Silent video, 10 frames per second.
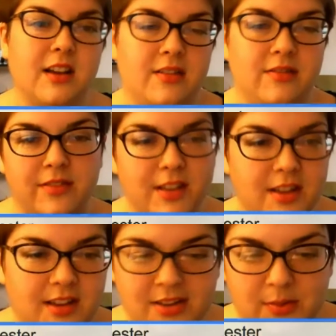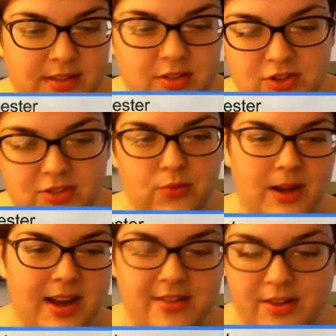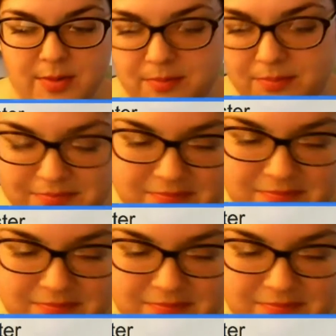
of, this is just a random